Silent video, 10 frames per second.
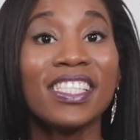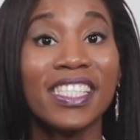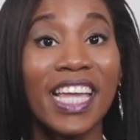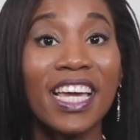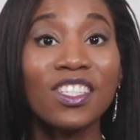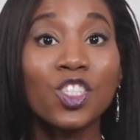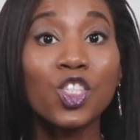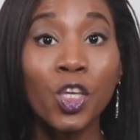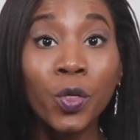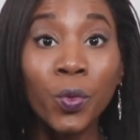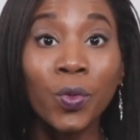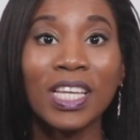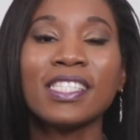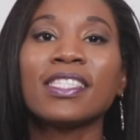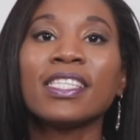Stage 2
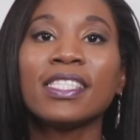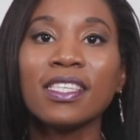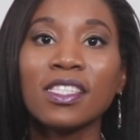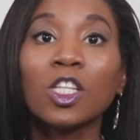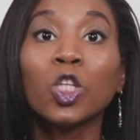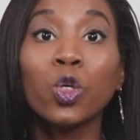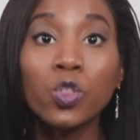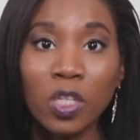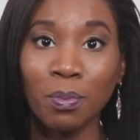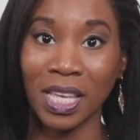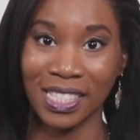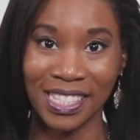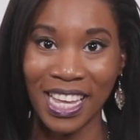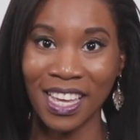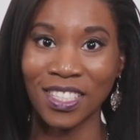is the disillusionment
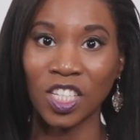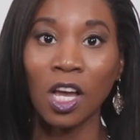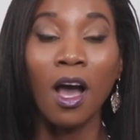stage,